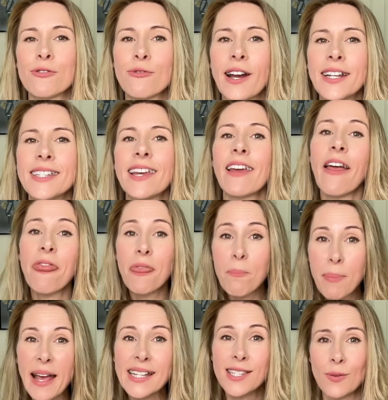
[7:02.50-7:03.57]
writing the
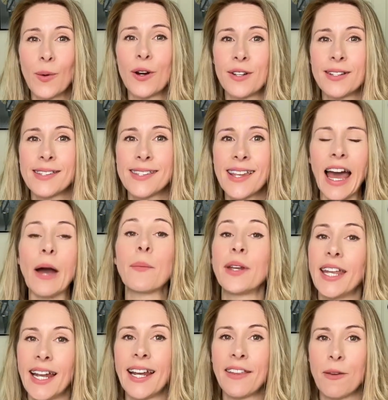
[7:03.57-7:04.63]
best ones. And we're
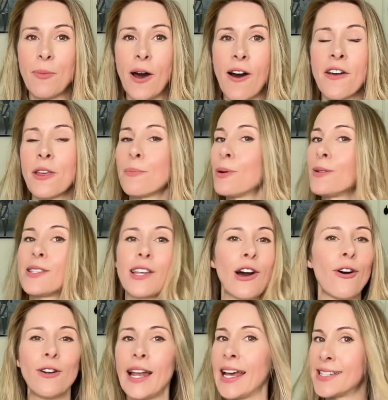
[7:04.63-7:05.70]
nearly at the part that pulls the
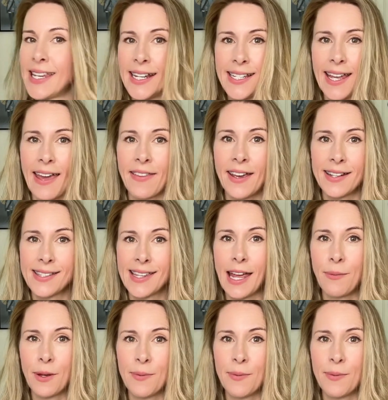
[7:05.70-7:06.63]
whole essay together. Stay with